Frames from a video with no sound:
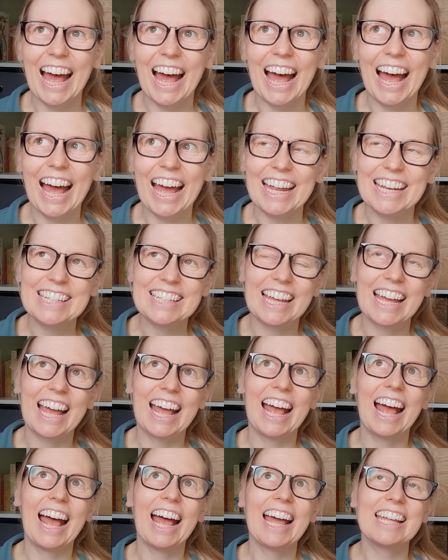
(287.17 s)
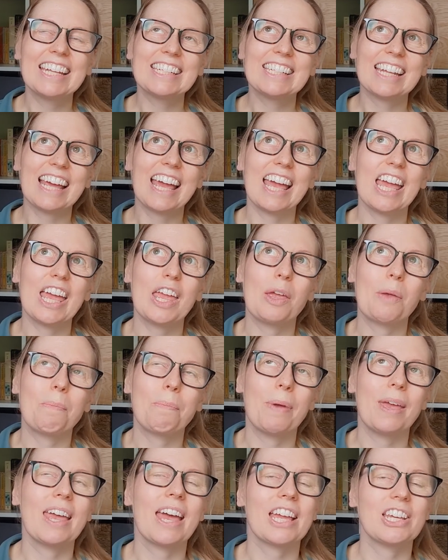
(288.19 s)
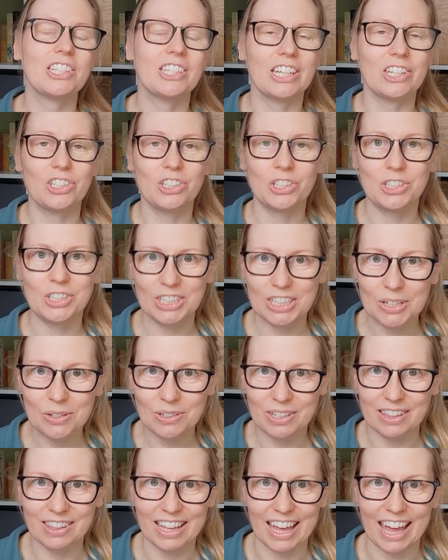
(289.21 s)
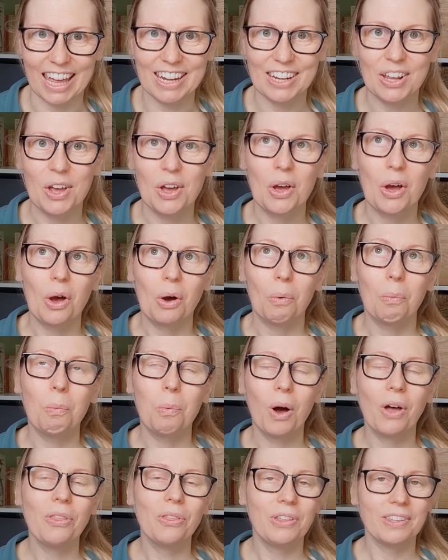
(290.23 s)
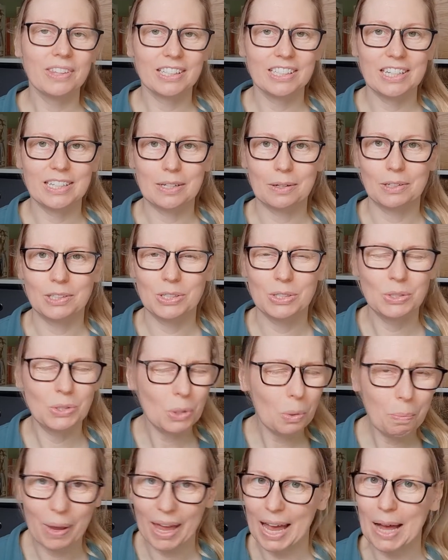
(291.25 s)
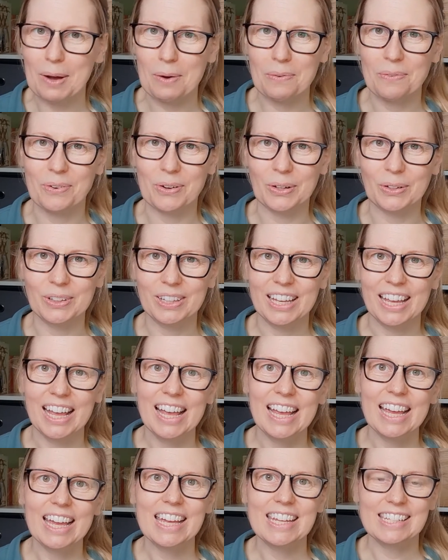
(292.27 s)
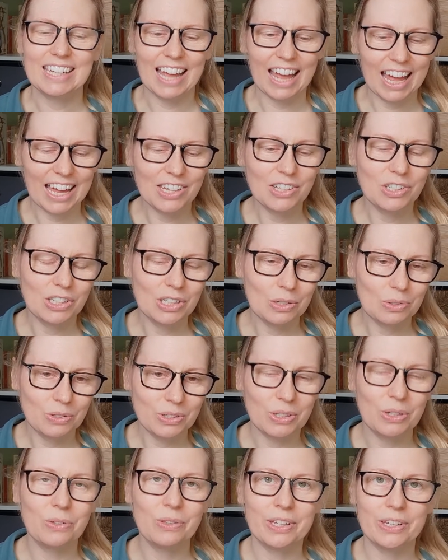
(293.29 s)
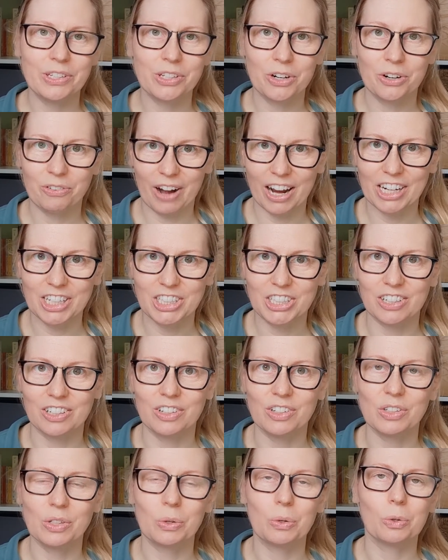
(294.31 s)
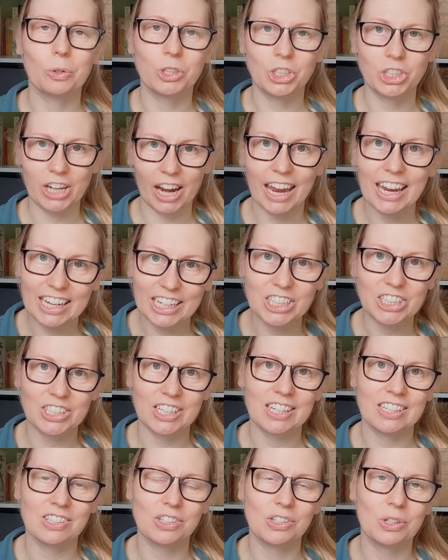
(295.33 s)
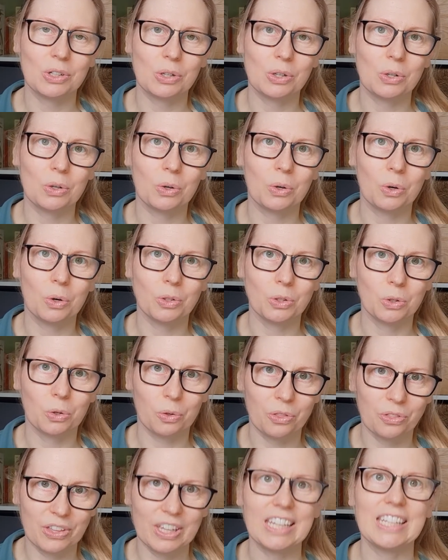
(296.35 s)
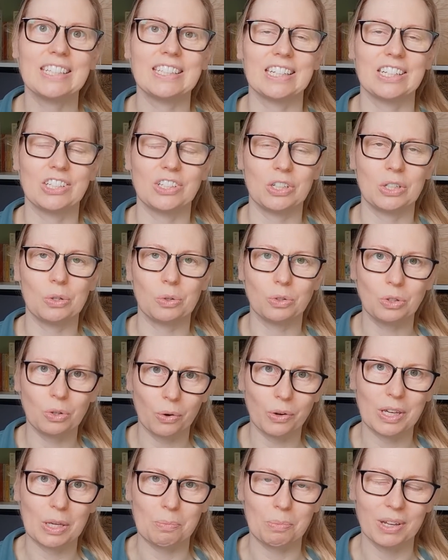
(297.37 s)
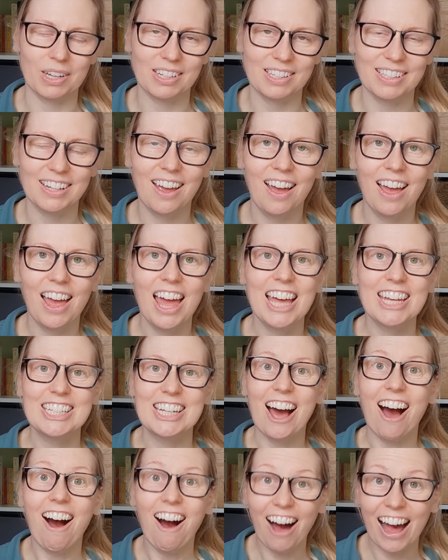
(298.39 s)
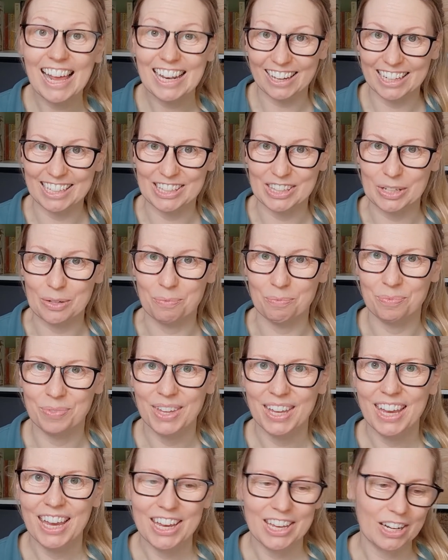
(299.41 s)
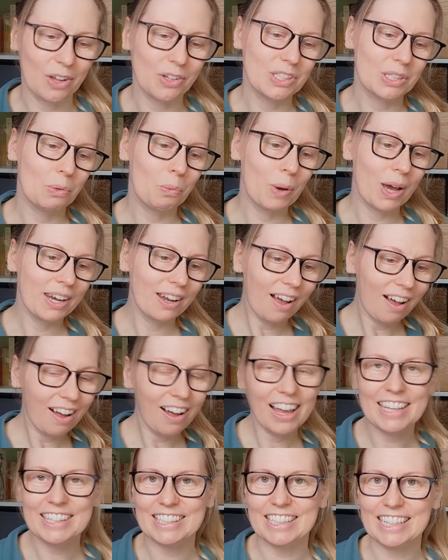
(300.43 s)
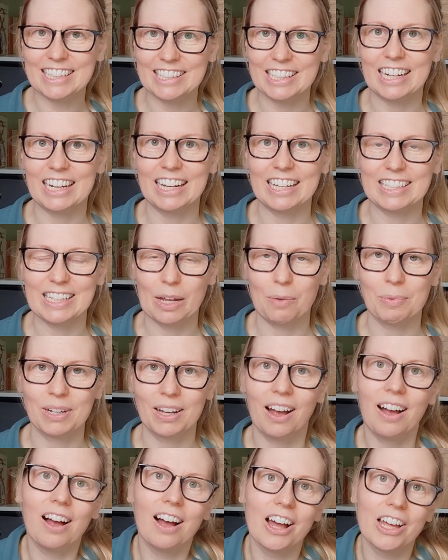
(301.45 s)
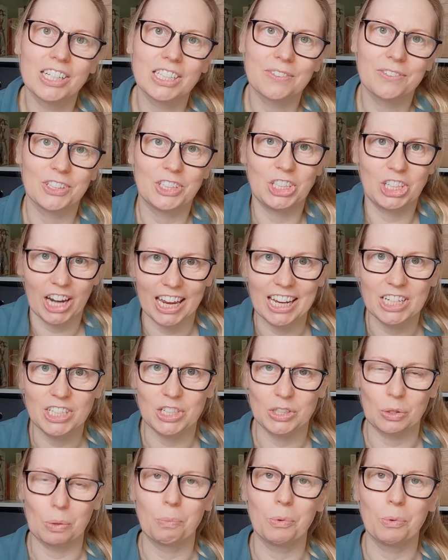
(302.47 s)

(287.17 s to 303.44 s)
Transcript: And as a PhD student then, one thing that is super helpful is as you do these corrections or changes to your thesis, to your document, to highlight them. You know, so when I, as an external examiner, ask for changes or